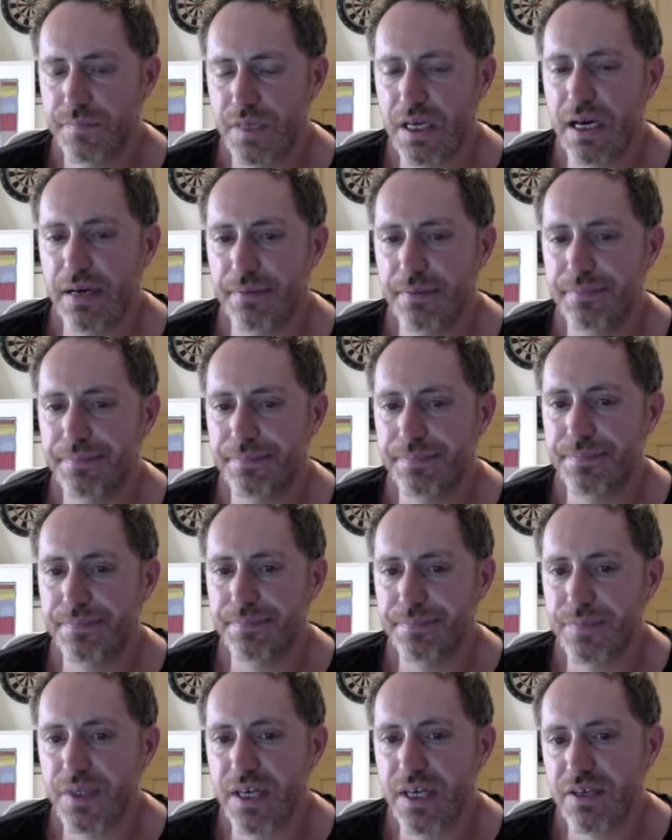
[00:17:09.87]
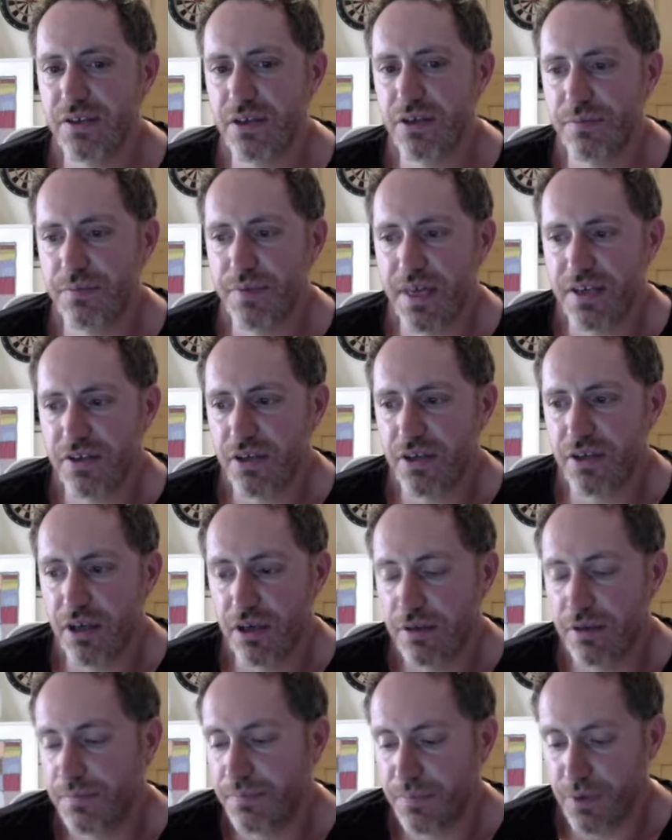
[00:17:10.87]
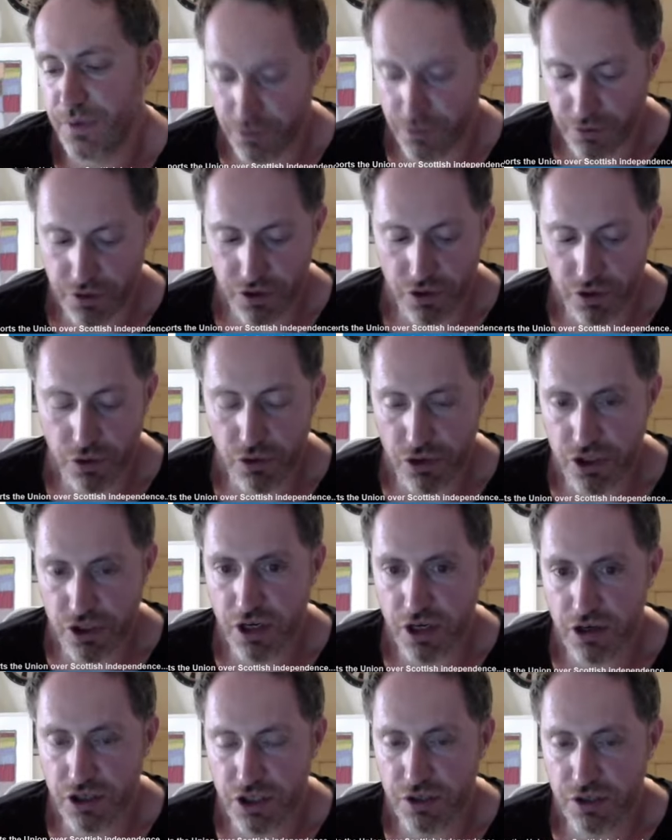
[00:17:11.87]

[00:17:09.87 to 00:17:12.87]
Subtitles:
Yeah. Well, that's the kind of the scorched